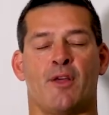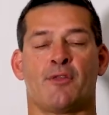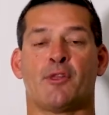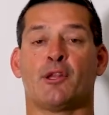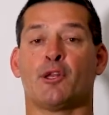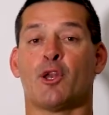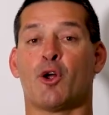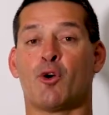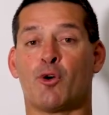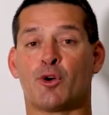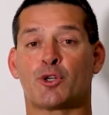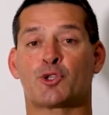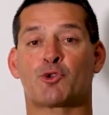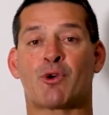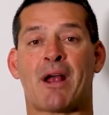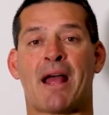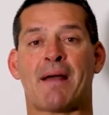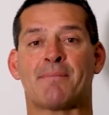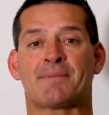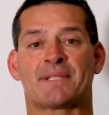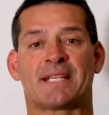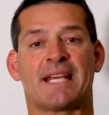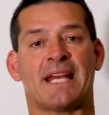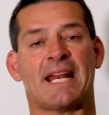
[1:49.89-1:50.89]
The lower
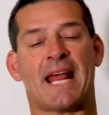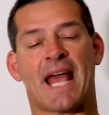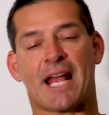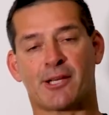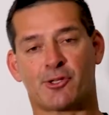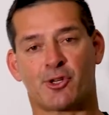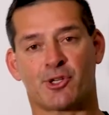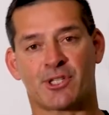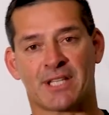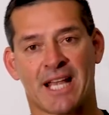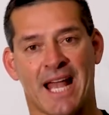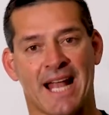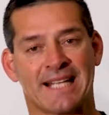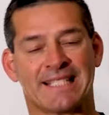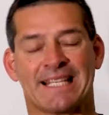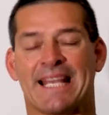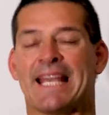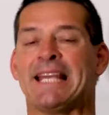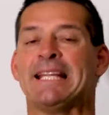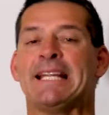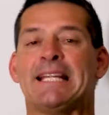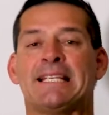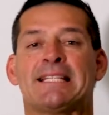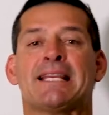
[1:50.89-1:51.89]
traps get exercised
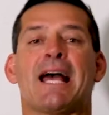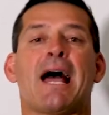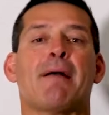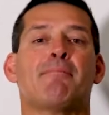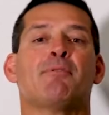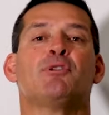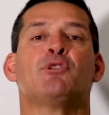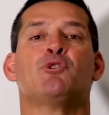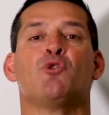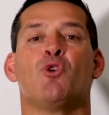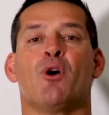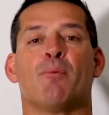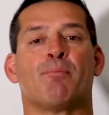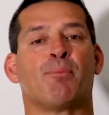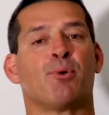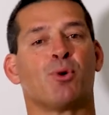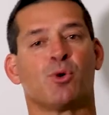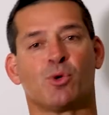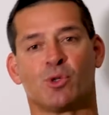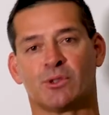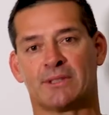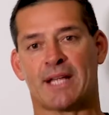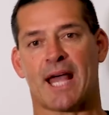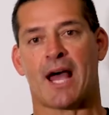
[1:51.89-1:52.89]
anytime you do a
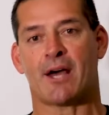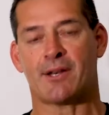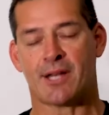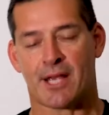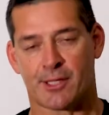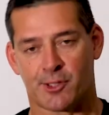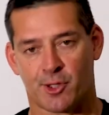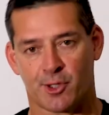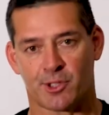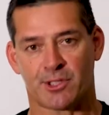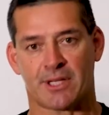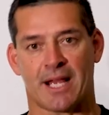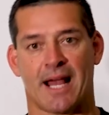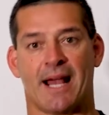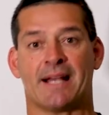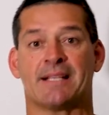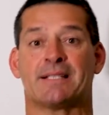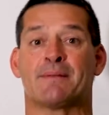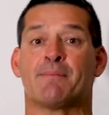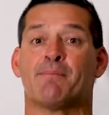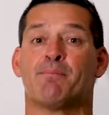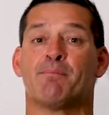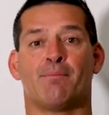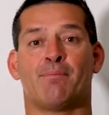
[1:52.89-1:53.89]
pull down exercise.